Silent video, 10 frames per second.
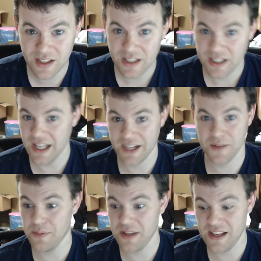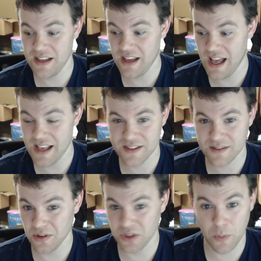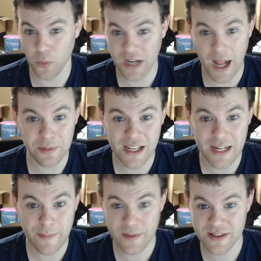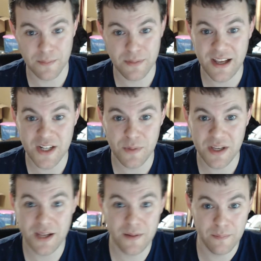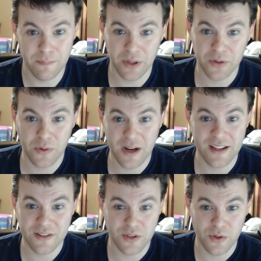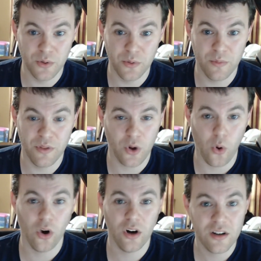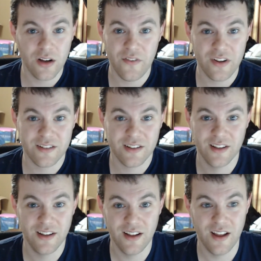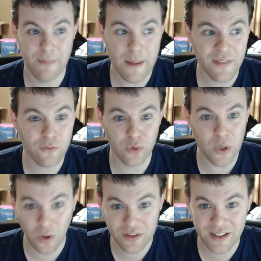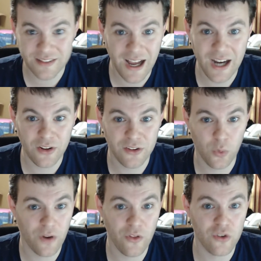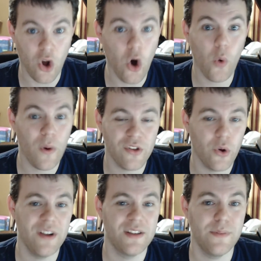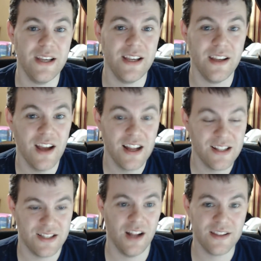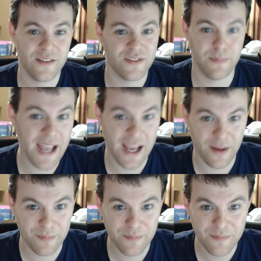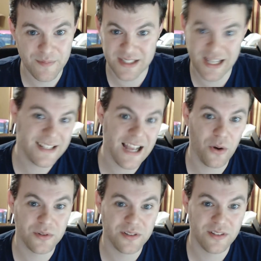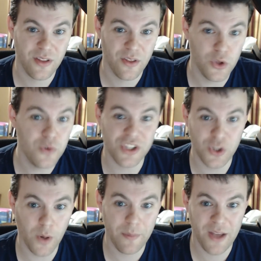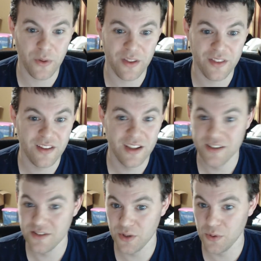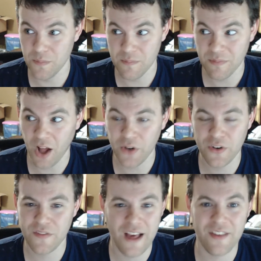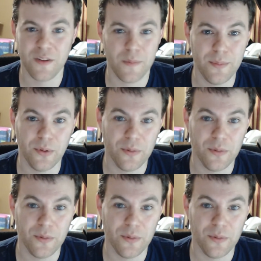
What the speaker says: It could be as a little more complicated. Maybe it's some PHP built right into the core of it. Maybe they've reworked it entirely to where there's always going to be tons of spam sent out using your bandwidth to hundreds of thousands of people.